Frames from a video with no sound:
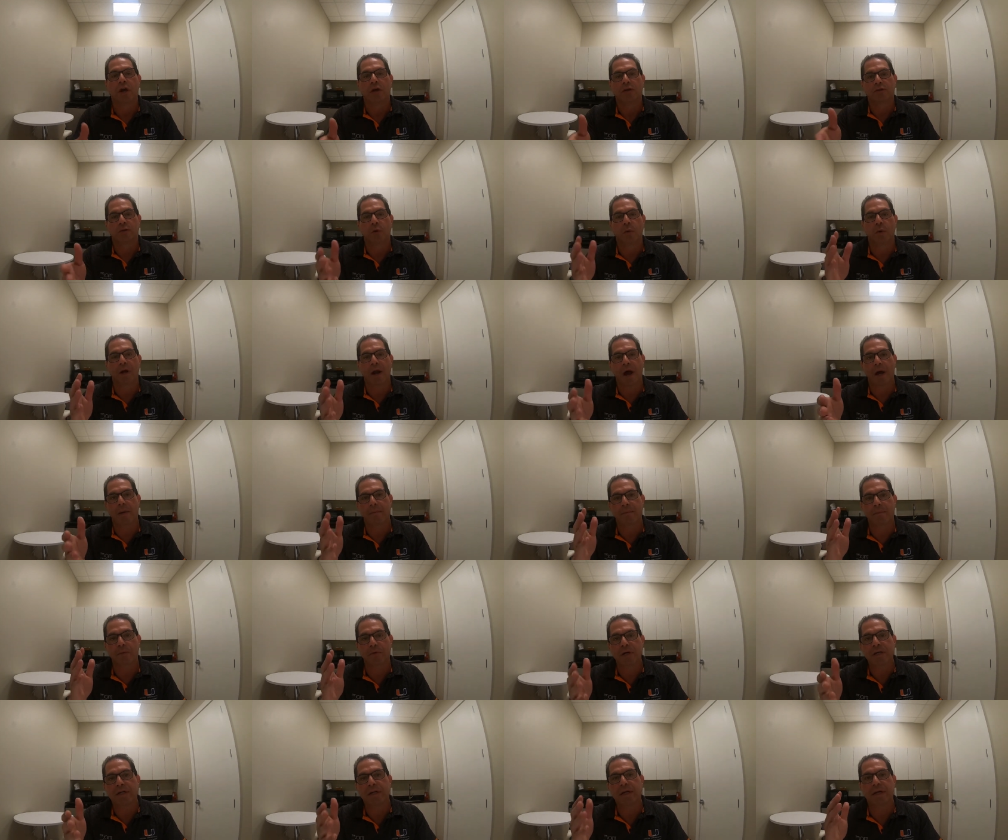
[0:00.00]
So when I'm
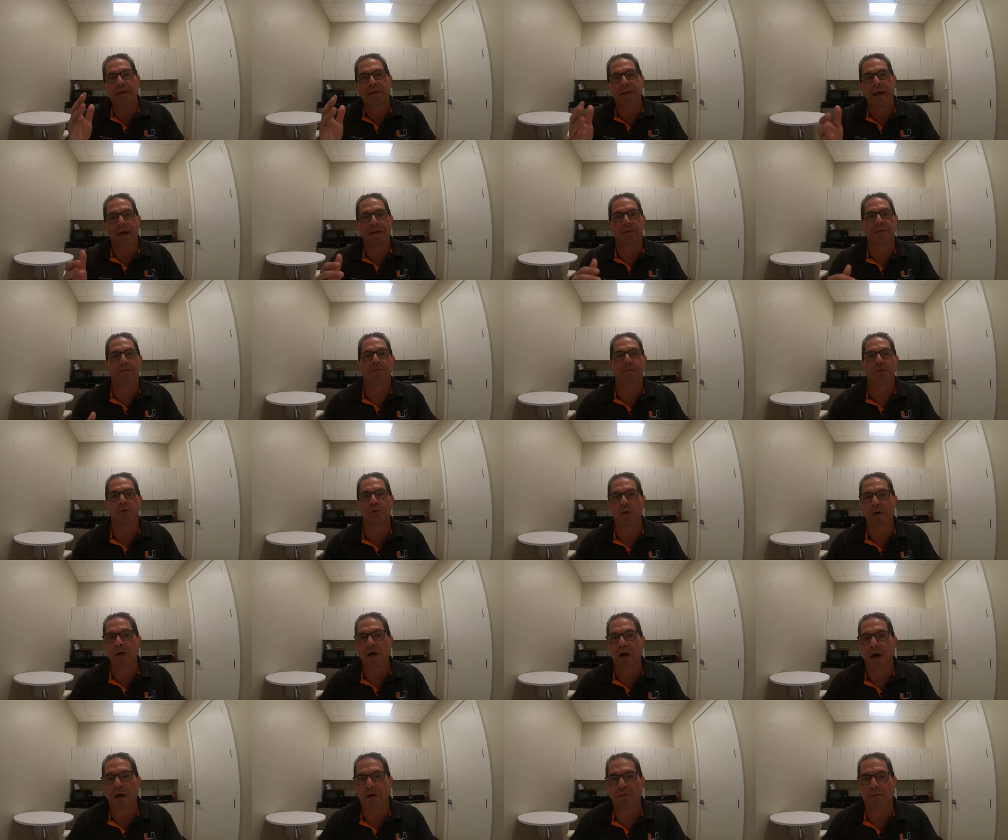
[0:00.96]
bringing that through
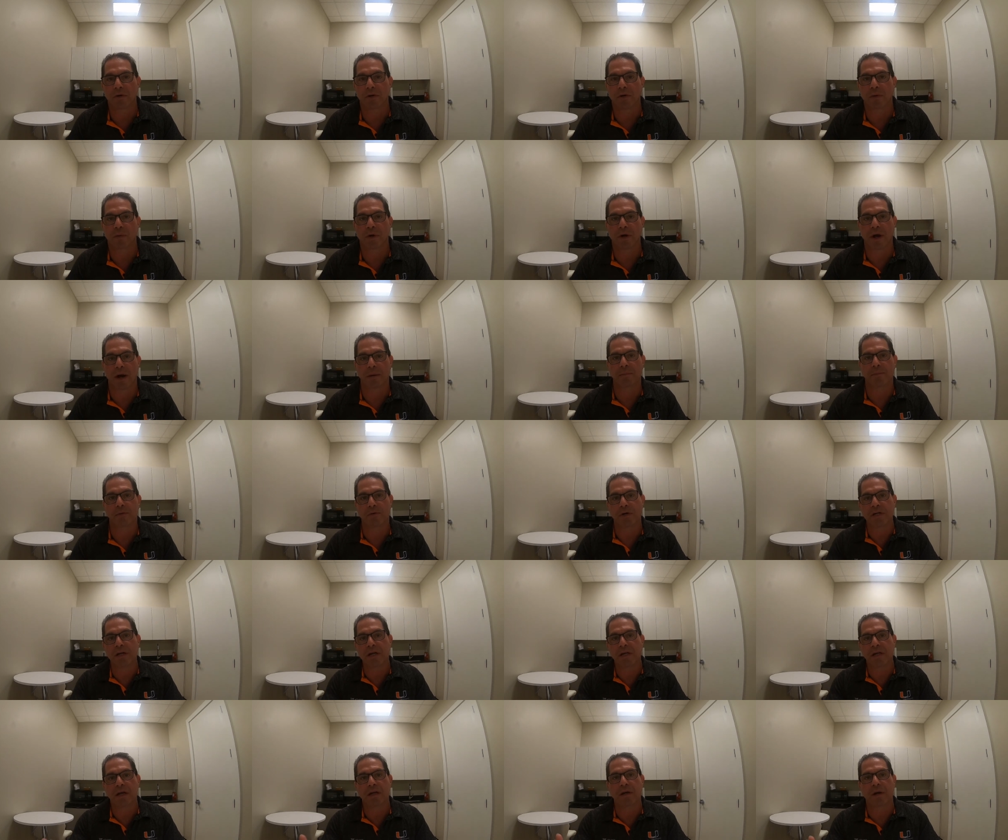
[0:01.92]
cover, when I'm
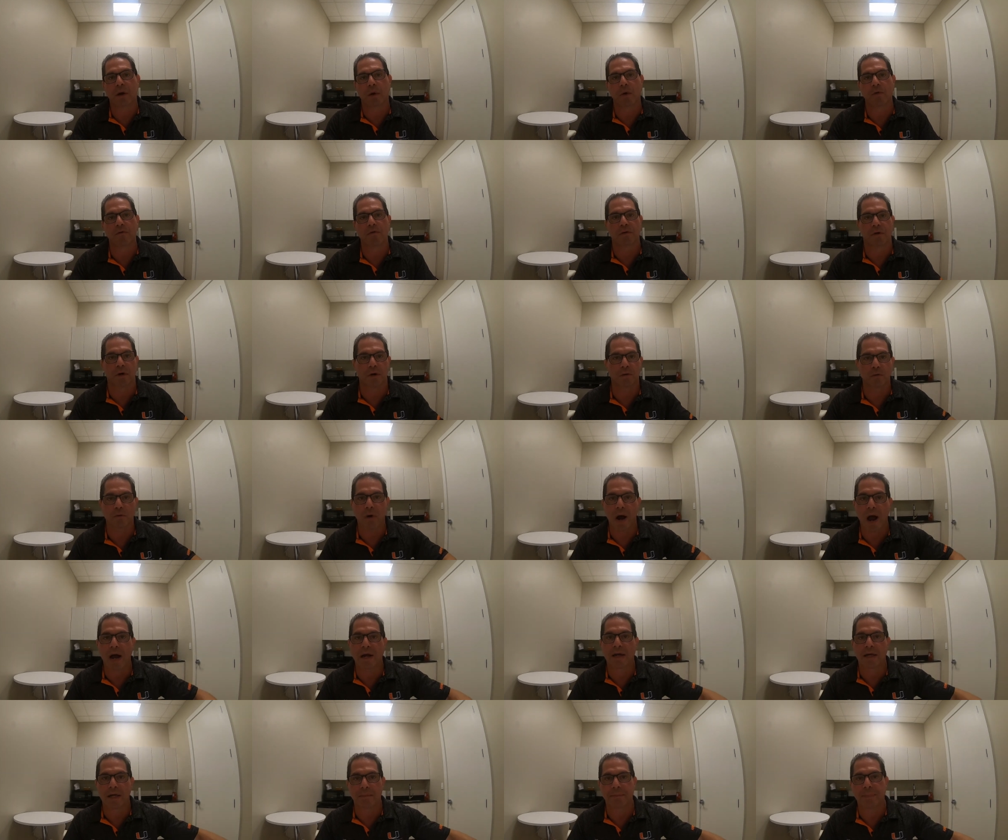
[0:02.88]
bringing it over a
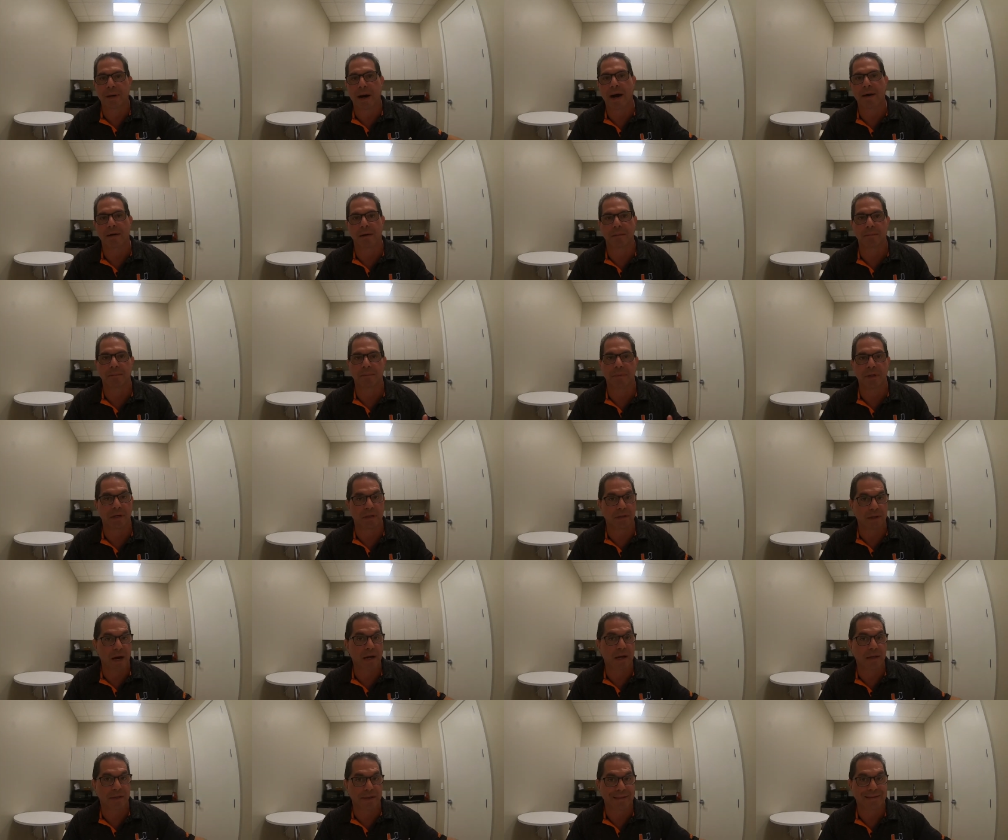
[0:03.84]
rocky bottom in a
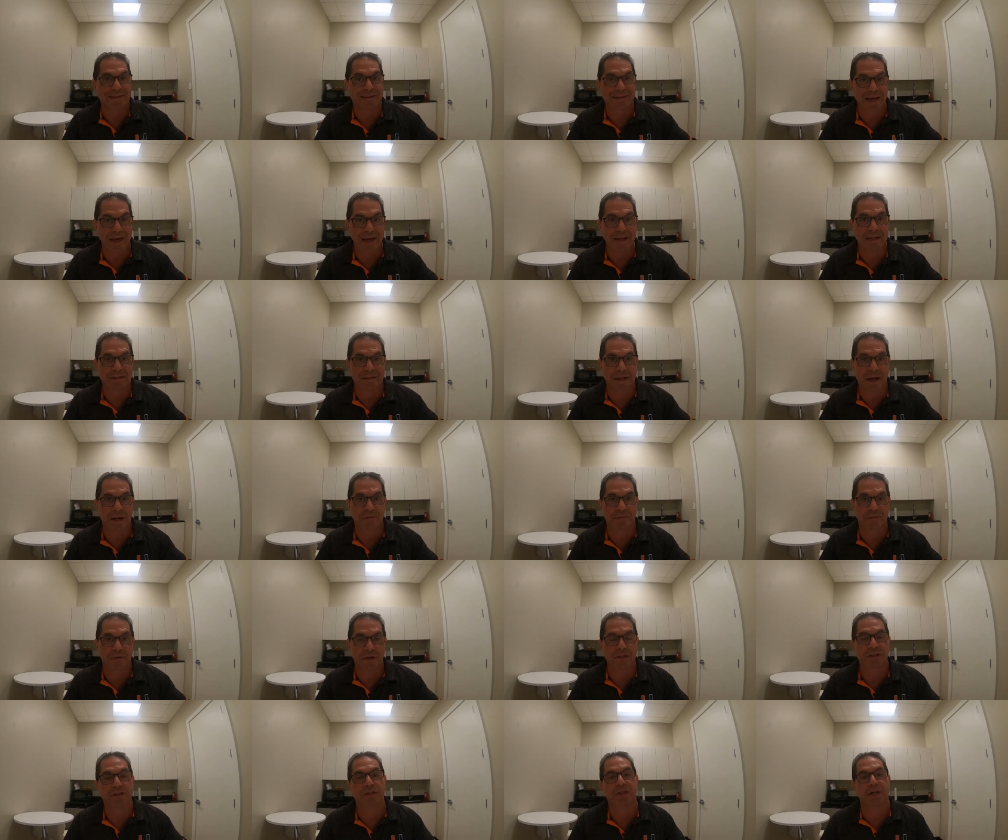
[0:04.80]
lot of these lakes I
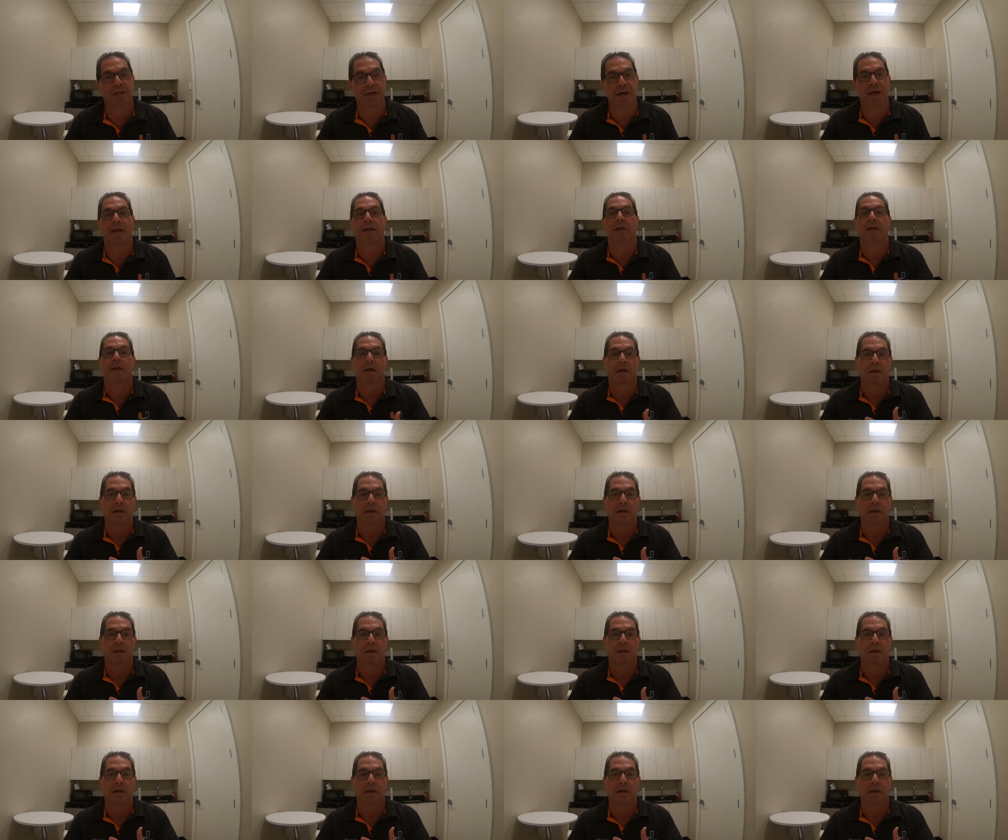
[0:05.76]
fish, and again,